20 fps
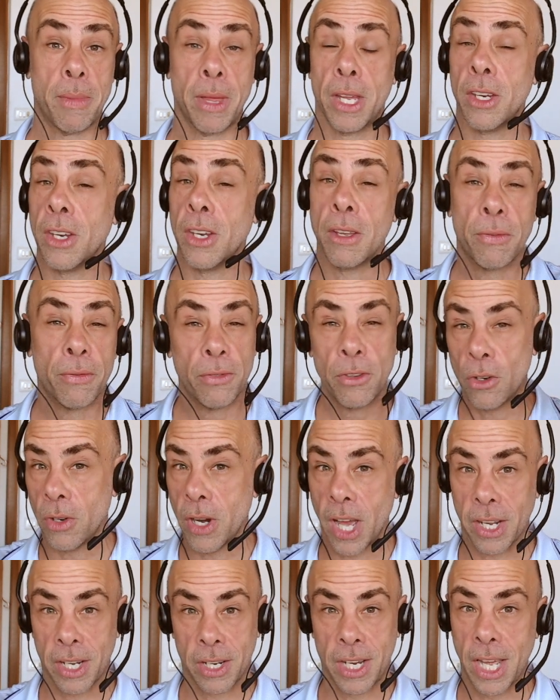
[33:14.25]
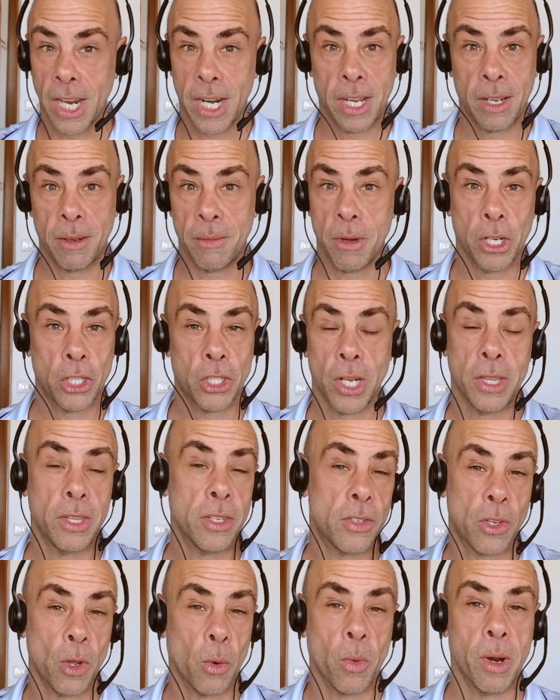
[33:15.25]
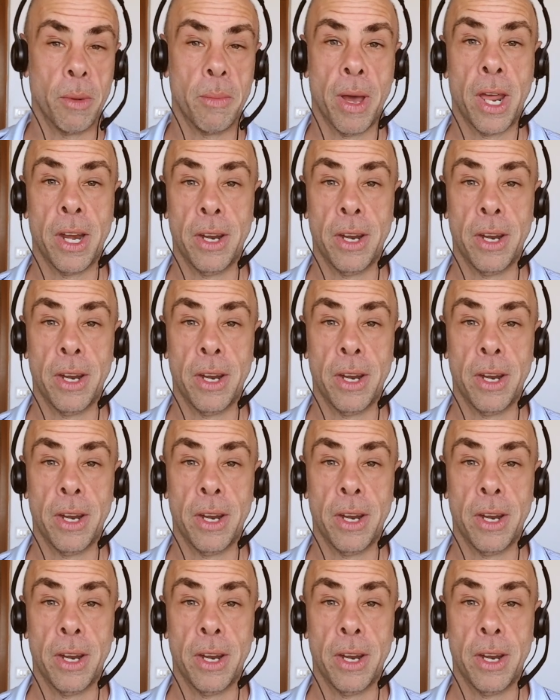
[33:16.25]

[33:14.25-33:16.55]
And if you're not getting much on this, don't worry about it.